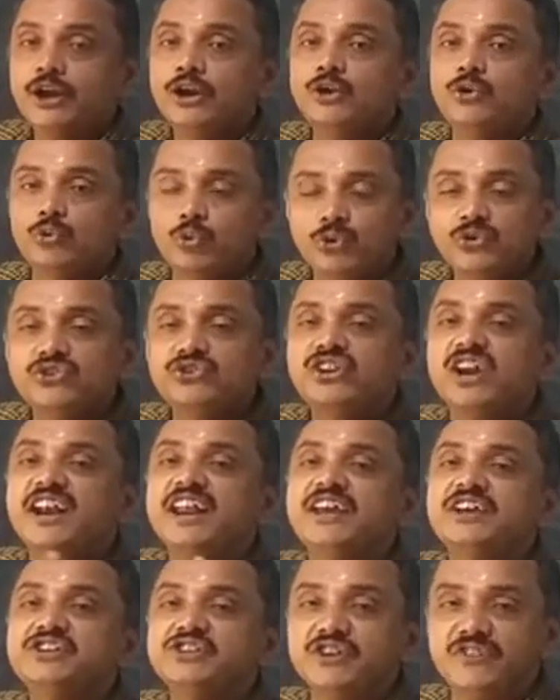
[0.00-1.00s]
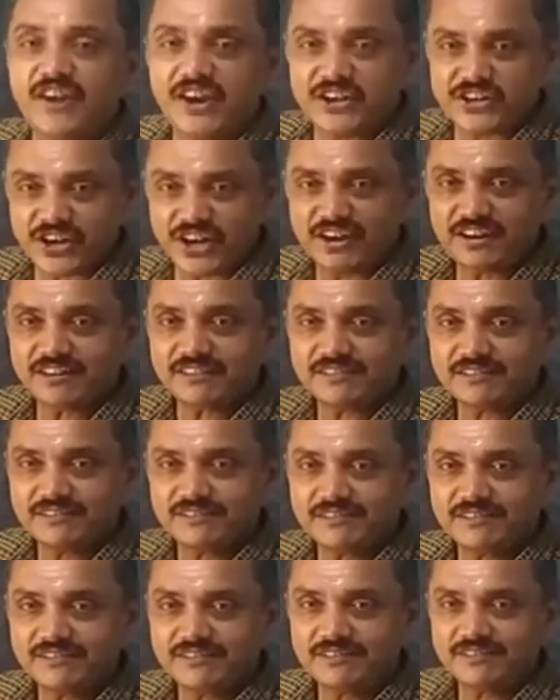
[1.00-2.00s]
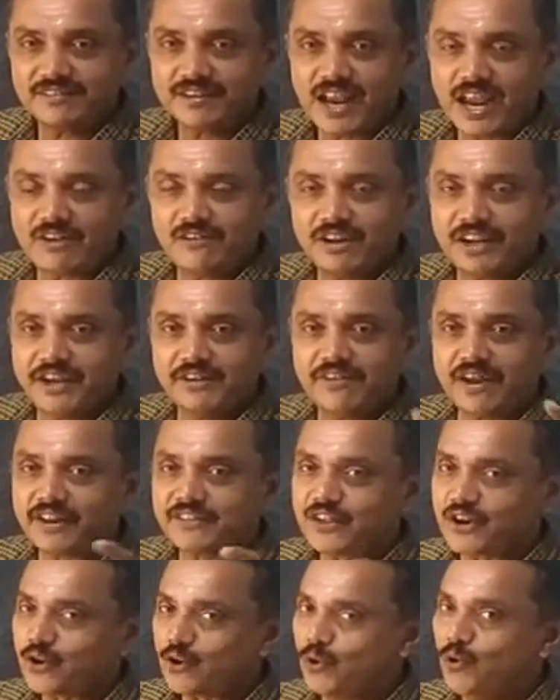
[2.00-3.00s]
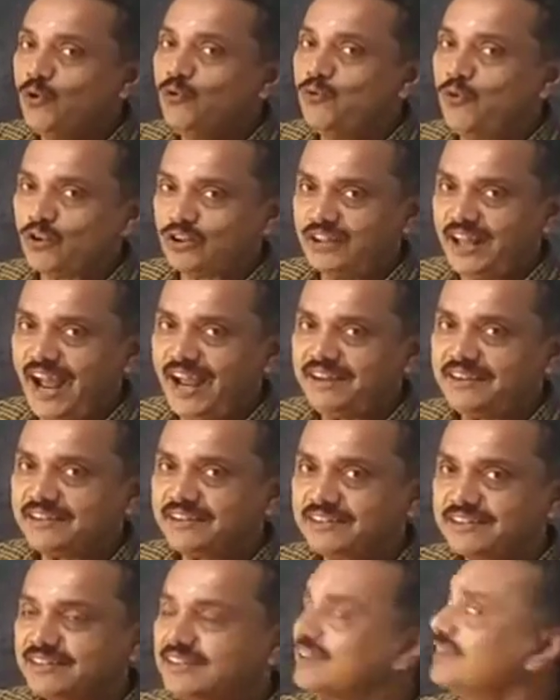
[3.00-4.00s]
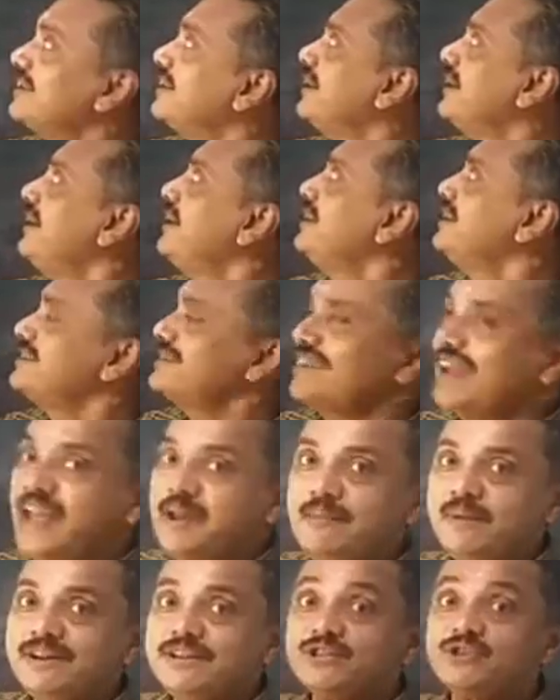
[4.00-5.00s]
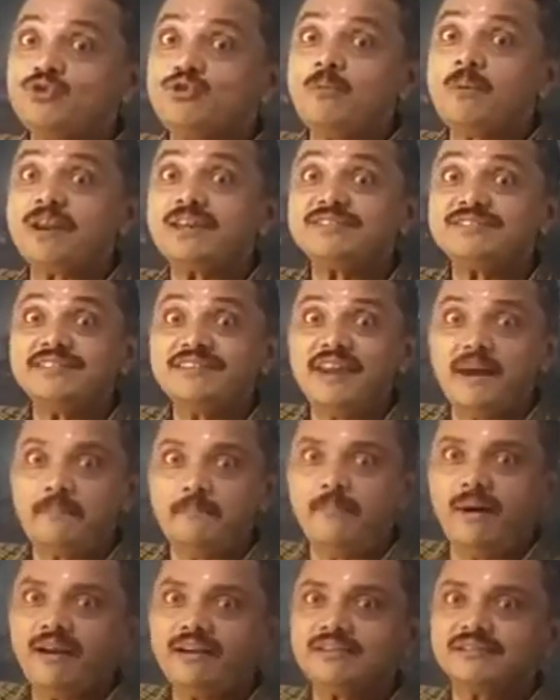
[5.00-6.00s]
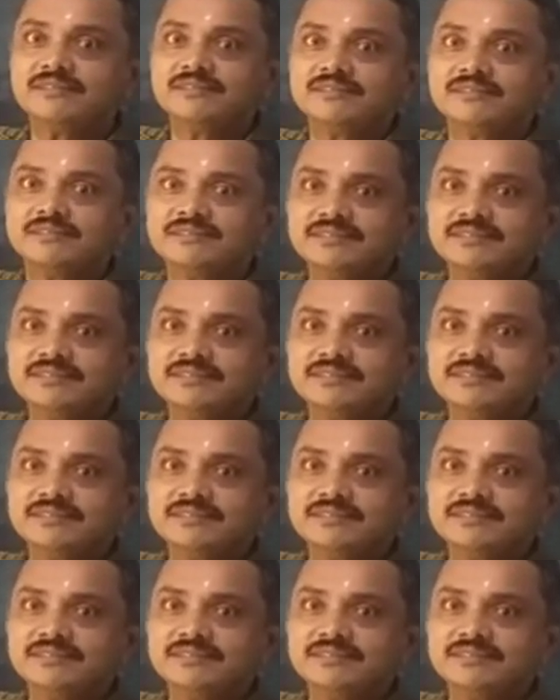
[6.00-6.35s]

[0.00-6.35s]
twisted estivation. I will give another clue for that. Stamens numerous in number,